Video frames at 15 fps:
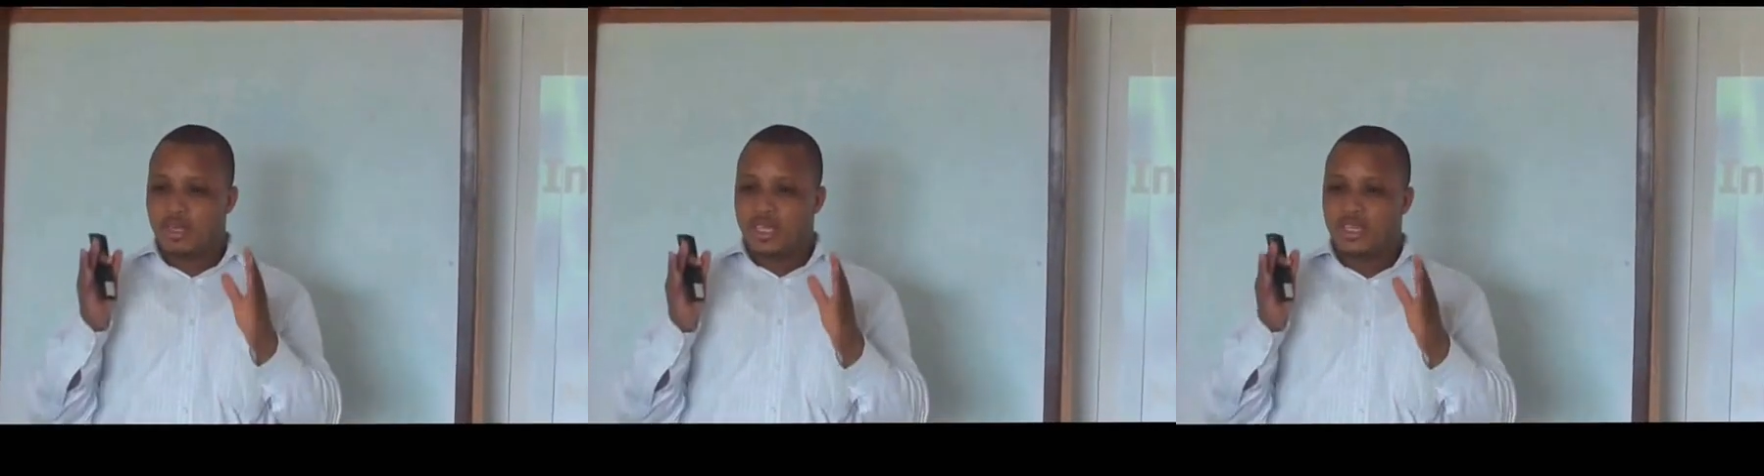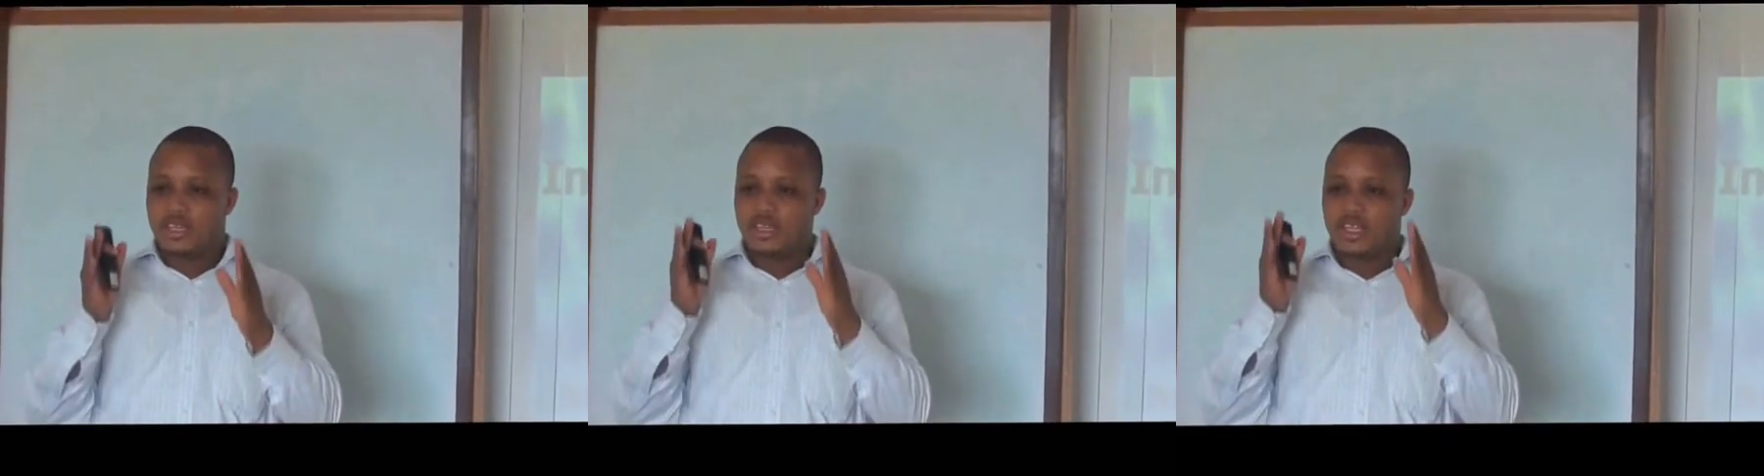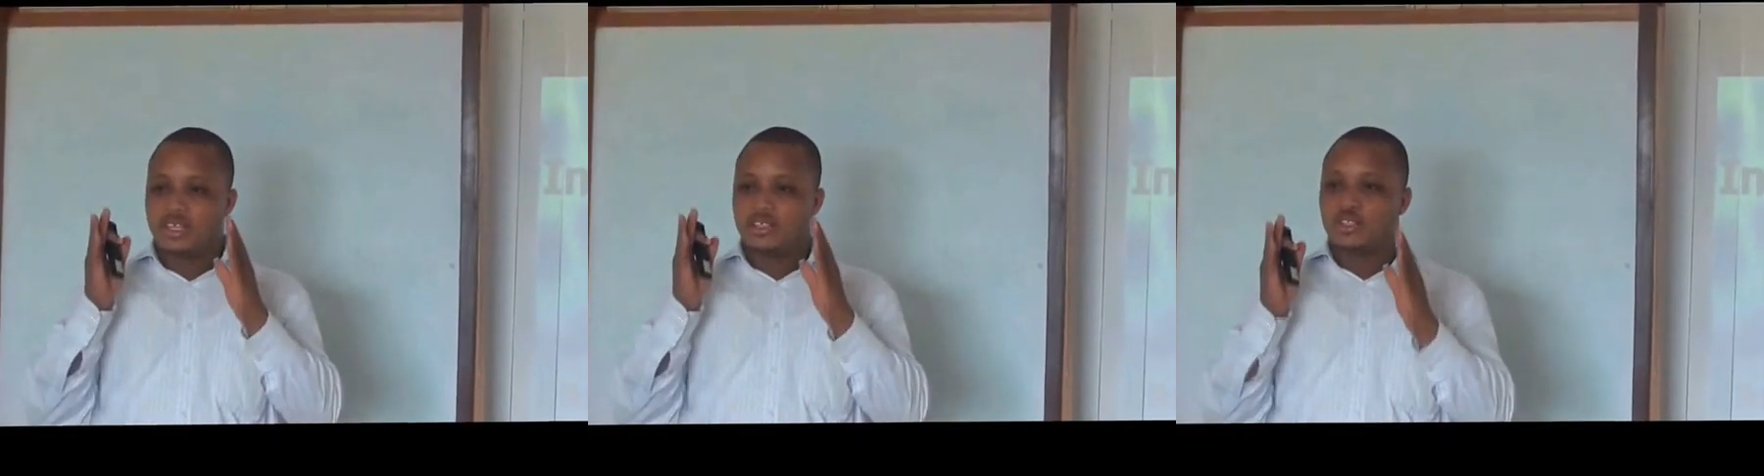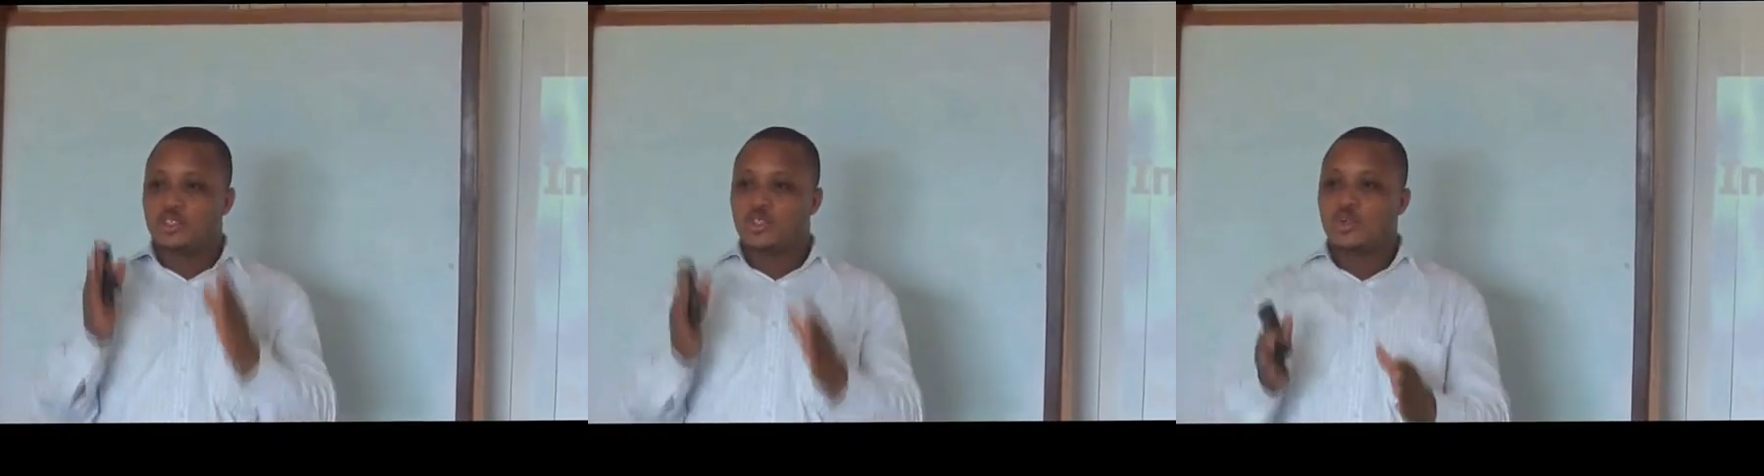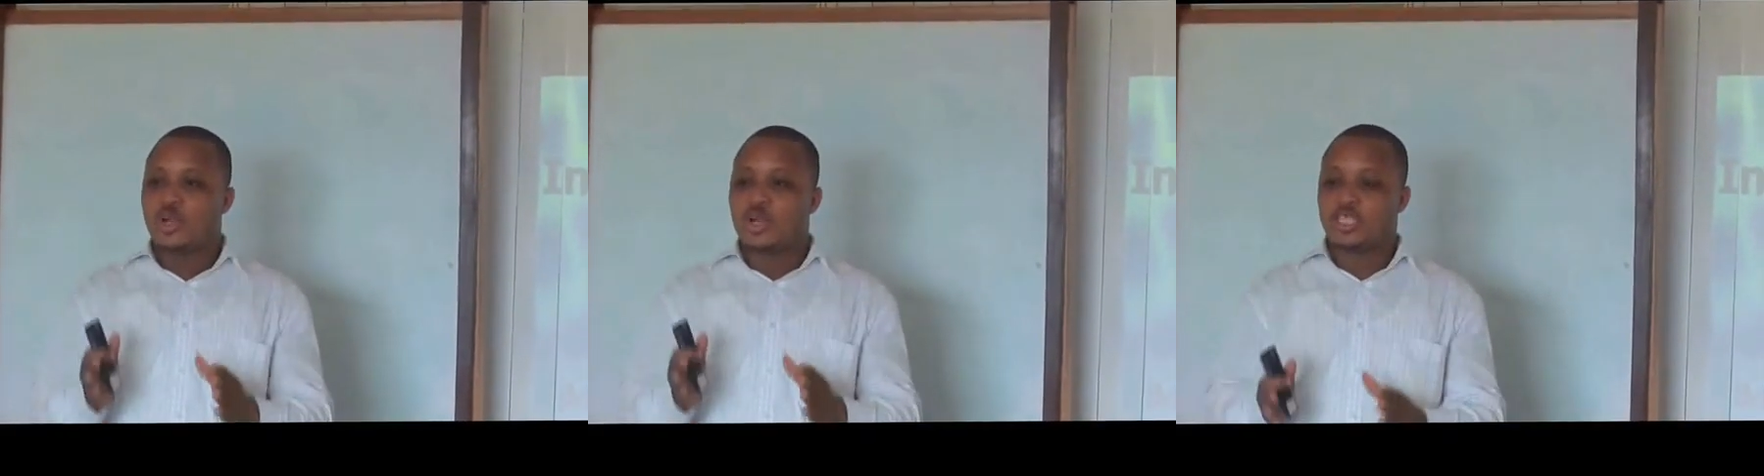with the
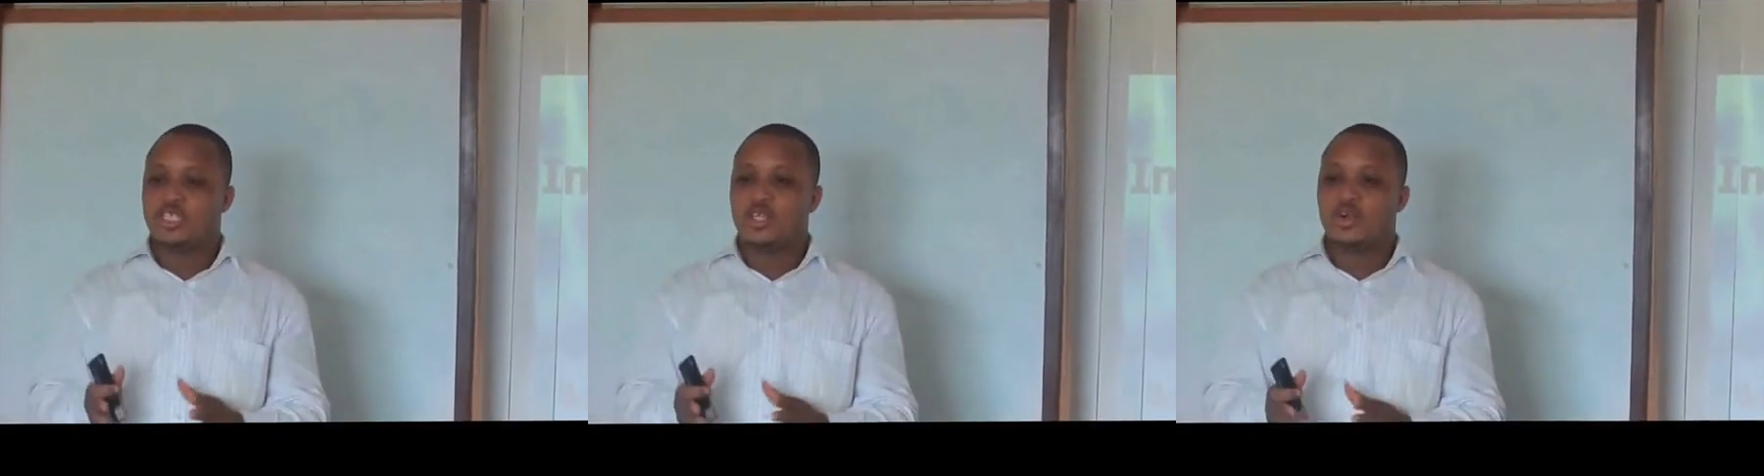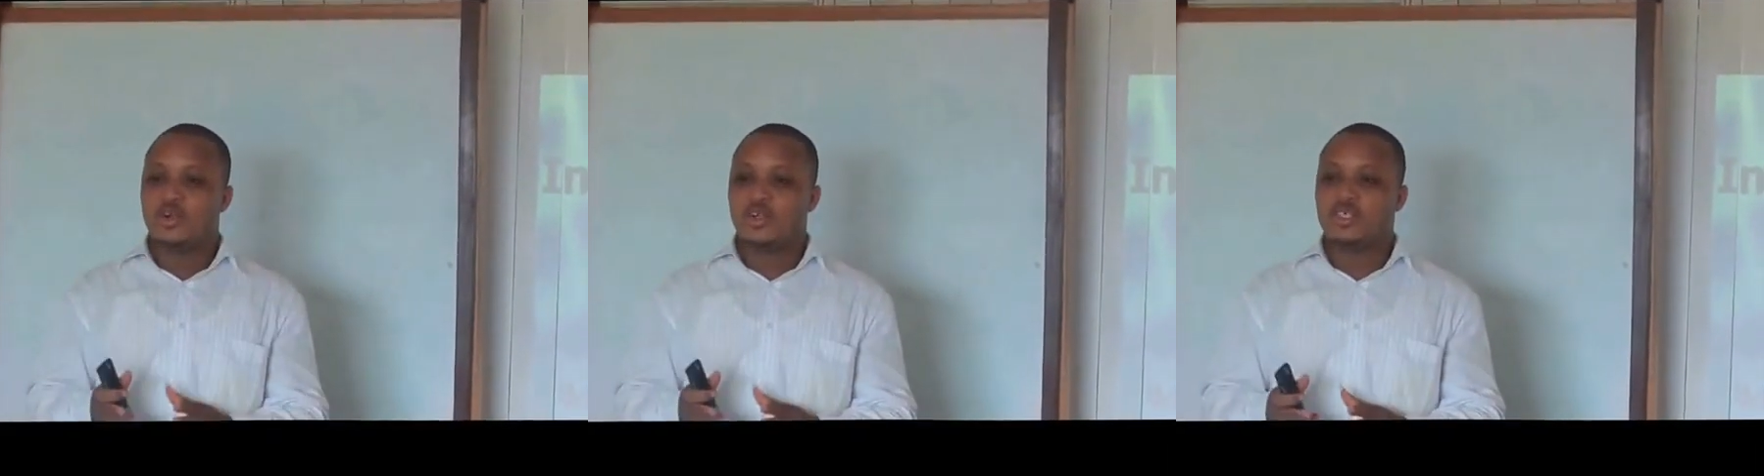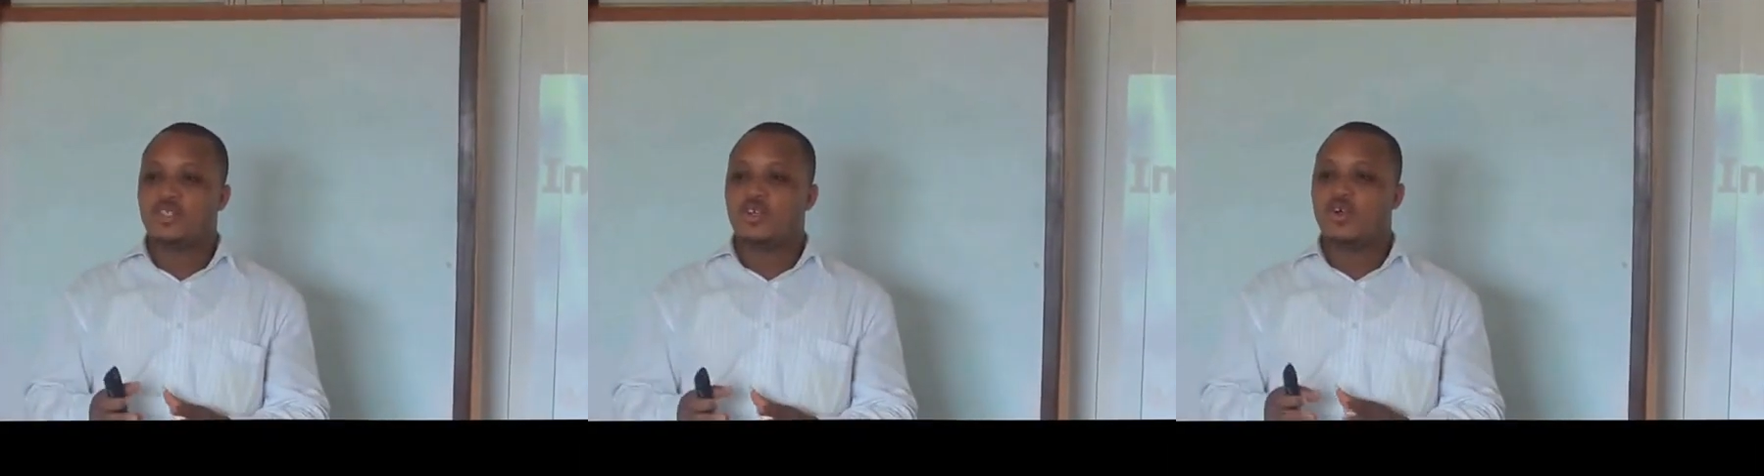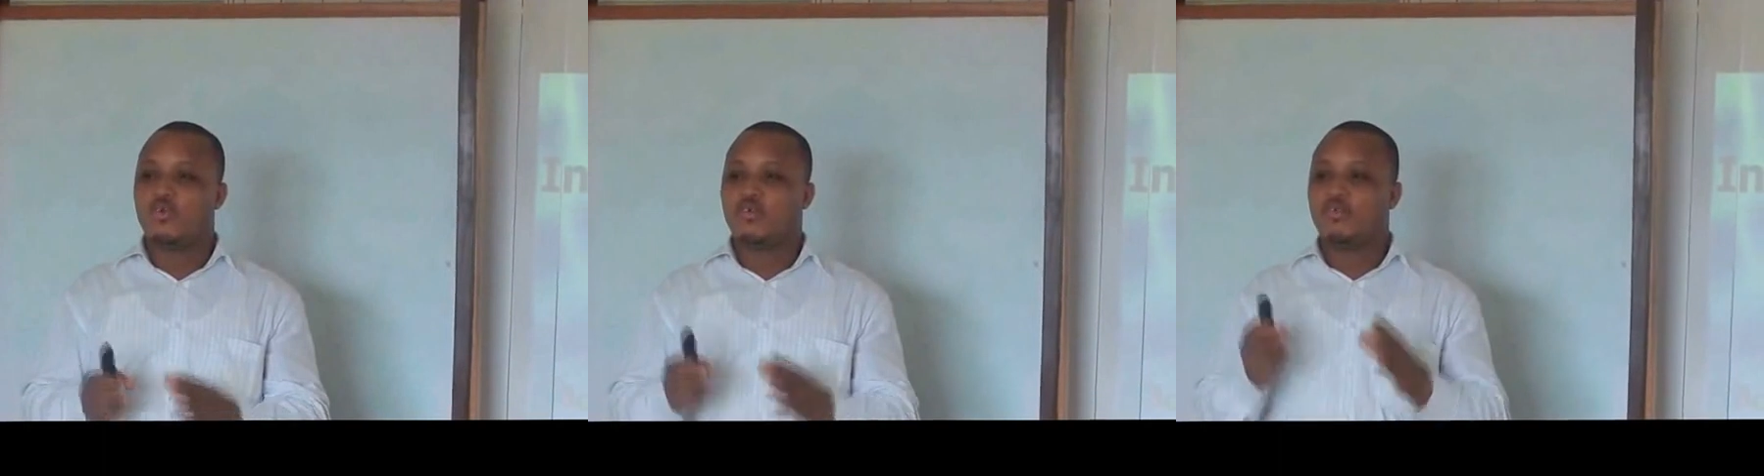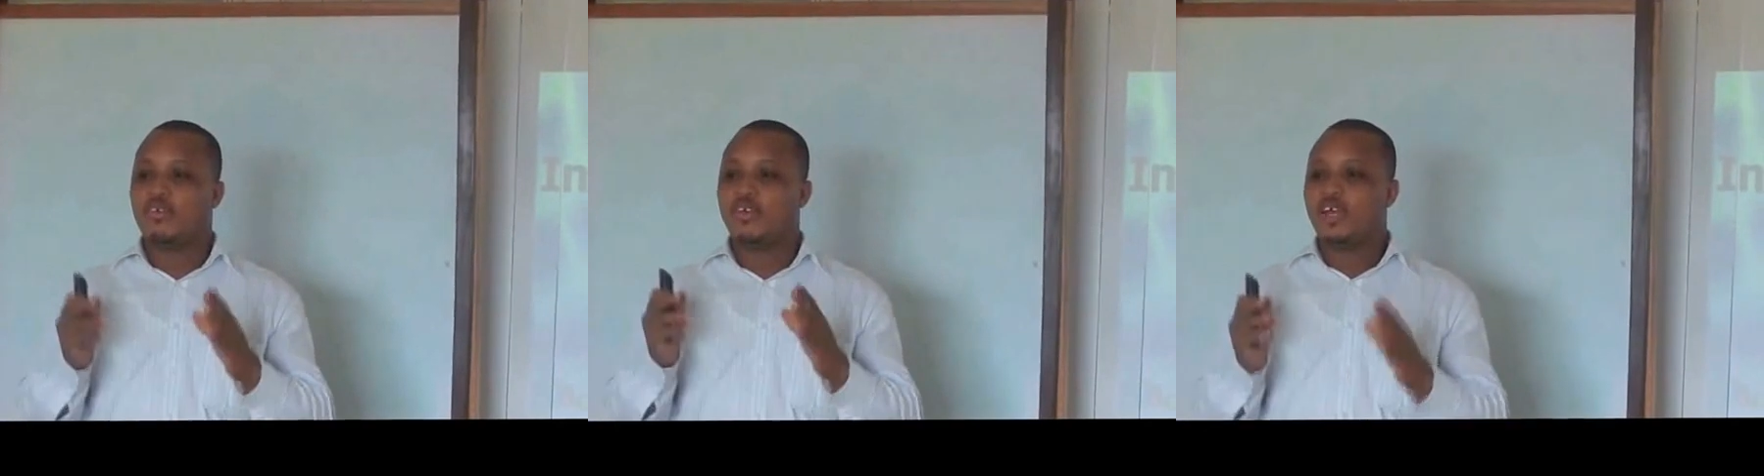two categories
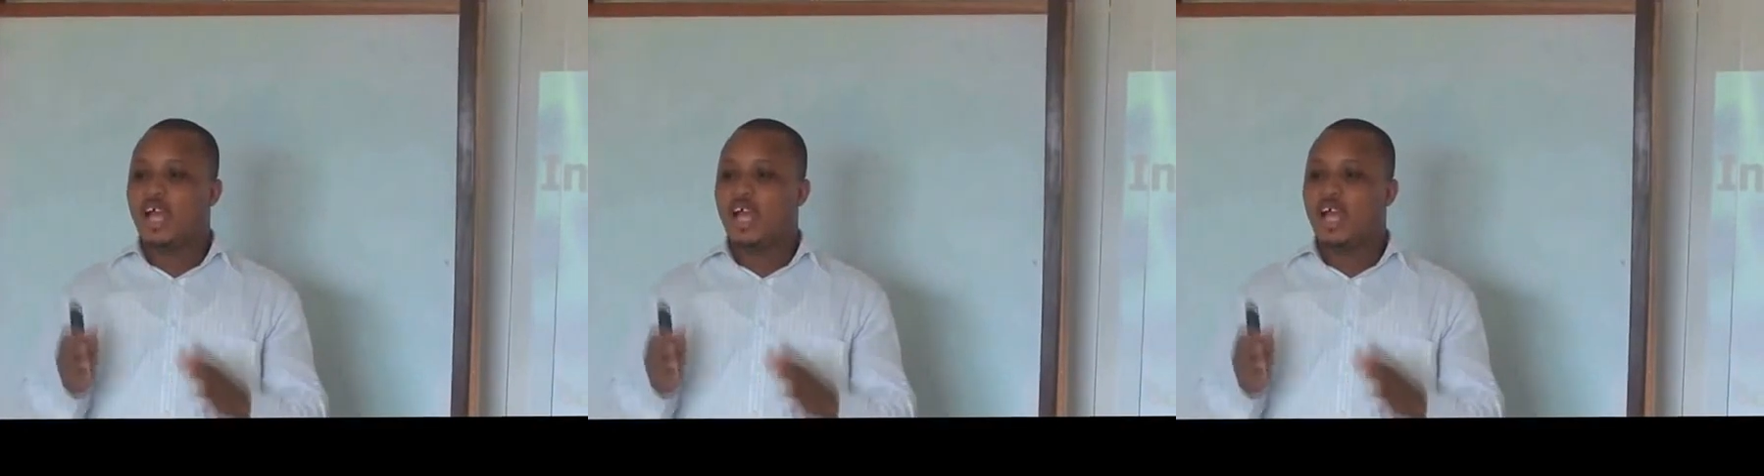of